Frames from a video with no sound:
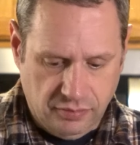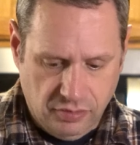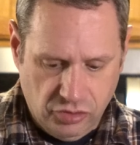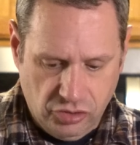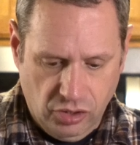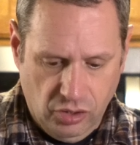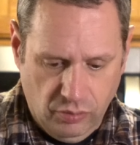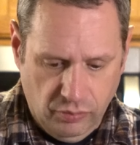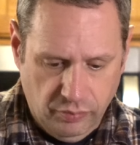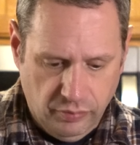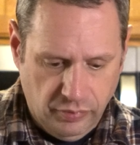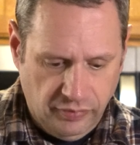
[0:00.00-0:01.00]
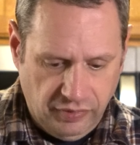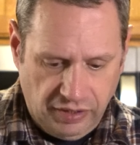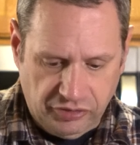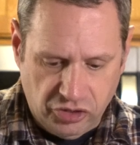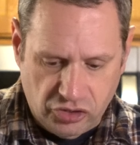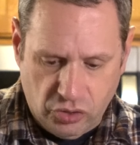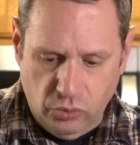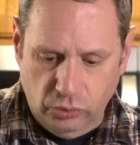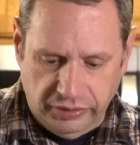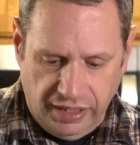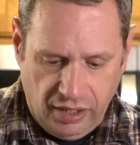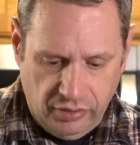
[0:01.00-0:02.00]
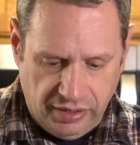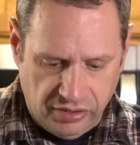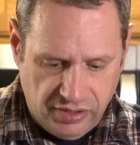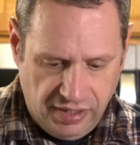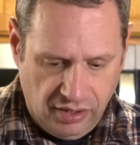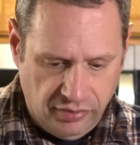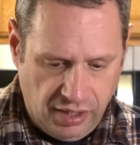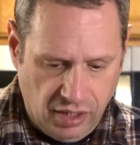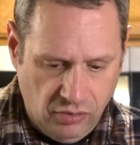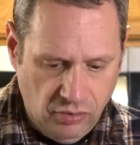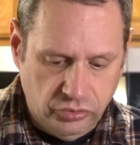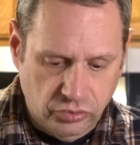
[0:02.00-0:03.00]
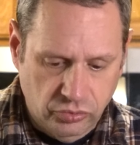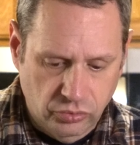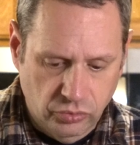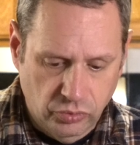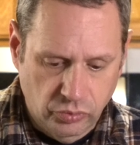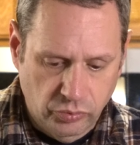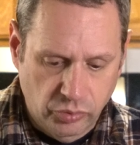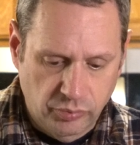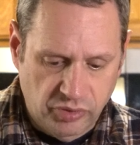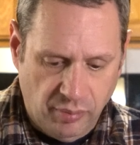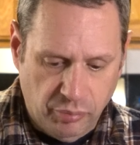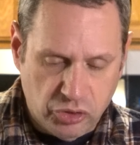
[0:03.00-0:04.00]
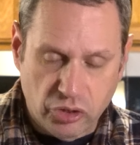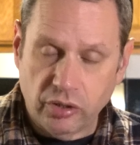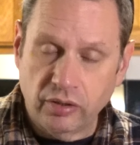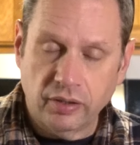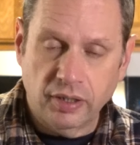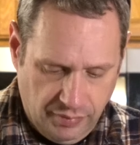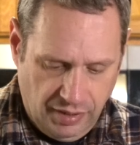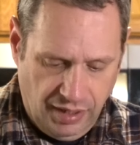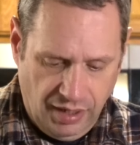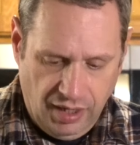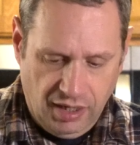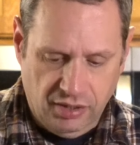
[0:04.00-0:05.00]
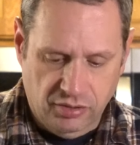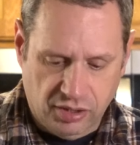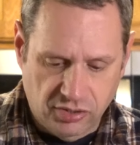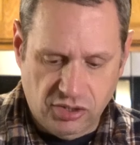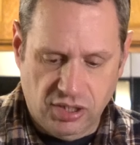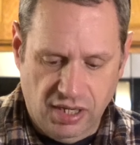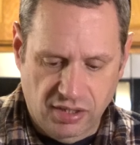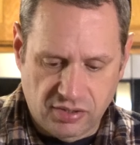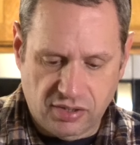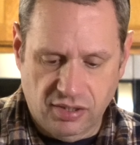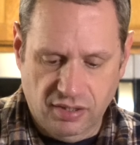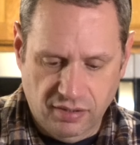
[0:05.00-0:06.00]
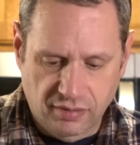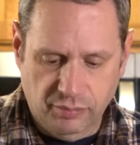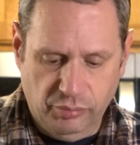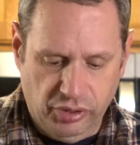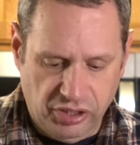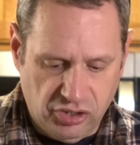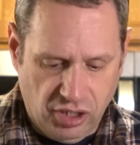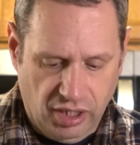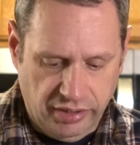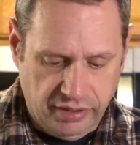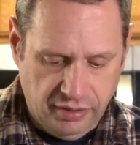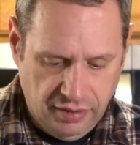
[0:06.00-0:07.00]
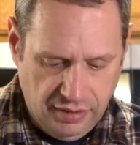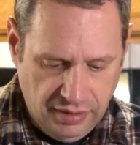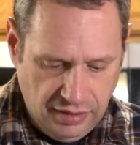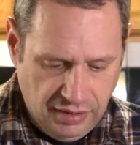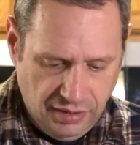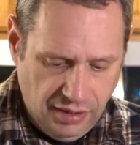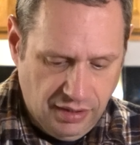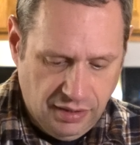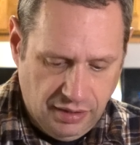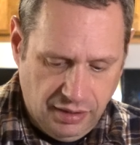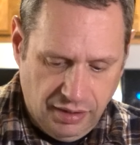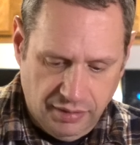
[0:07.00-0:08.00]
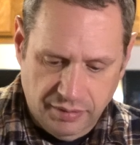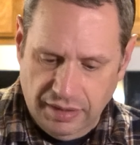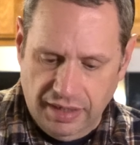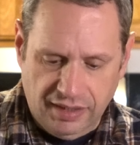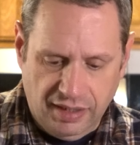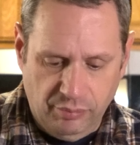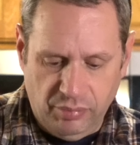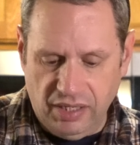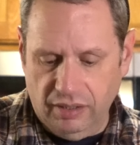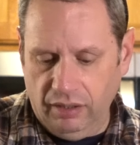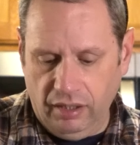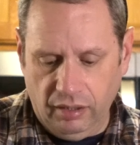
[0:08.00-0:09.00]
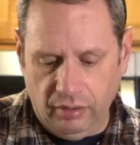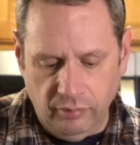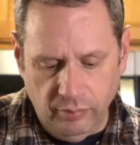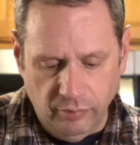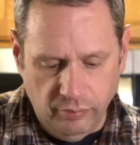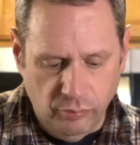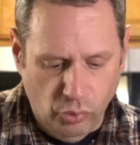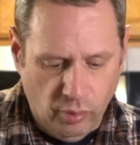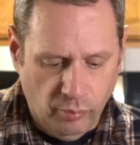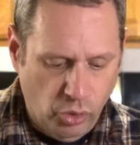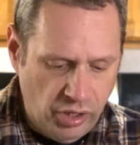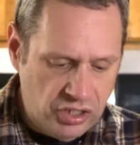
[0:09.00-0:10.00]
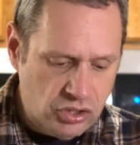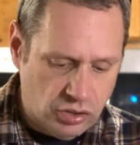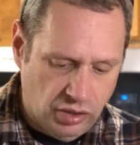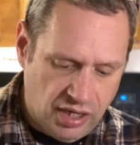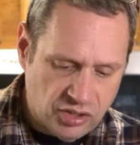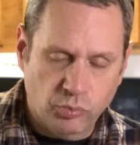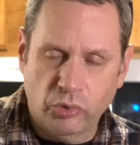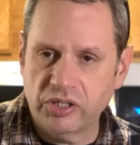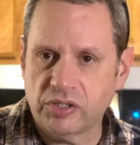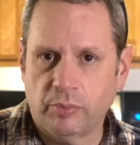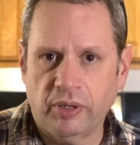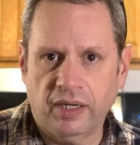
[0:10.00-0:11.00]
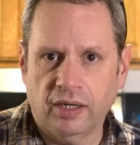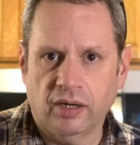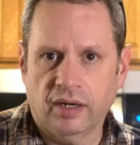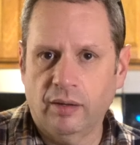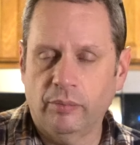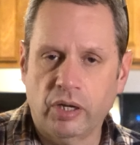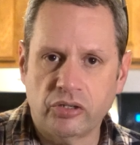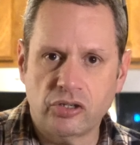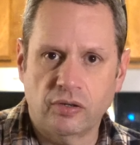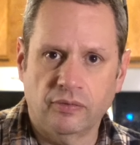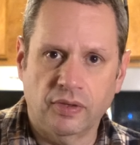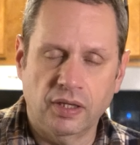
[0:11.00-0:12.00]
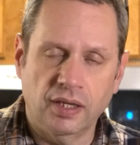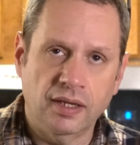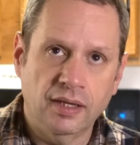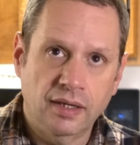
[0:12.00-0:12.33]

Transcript: so we've let this cool down. It's down now to room temperature, and you can see it's pretty solid. It can be a little more moist or less moist depending on how much of the